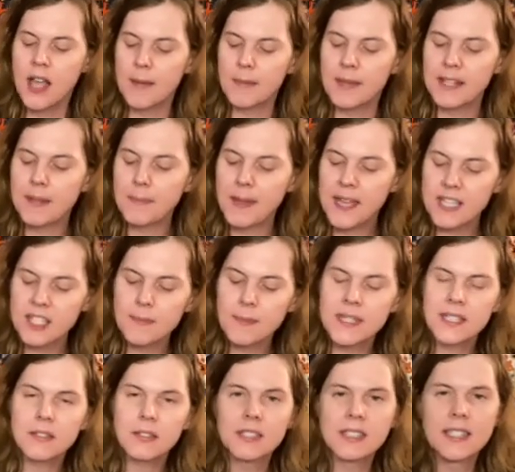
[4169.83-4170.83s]
I mean, the Page of
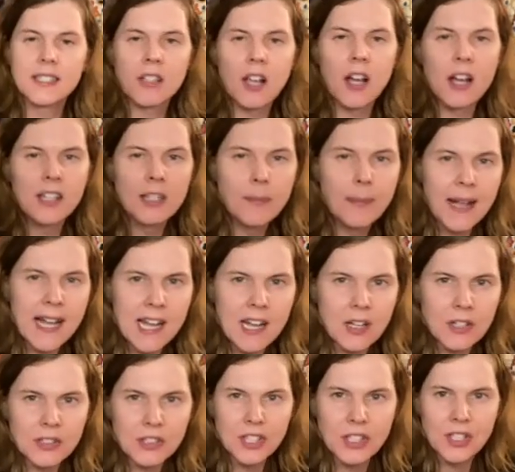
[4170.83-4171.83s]
Pentacles is all
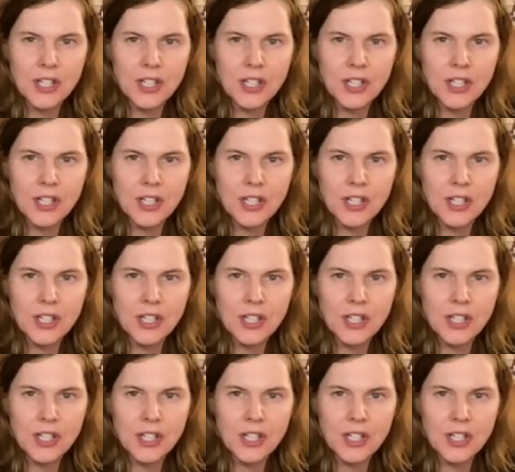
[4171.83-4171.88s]
about,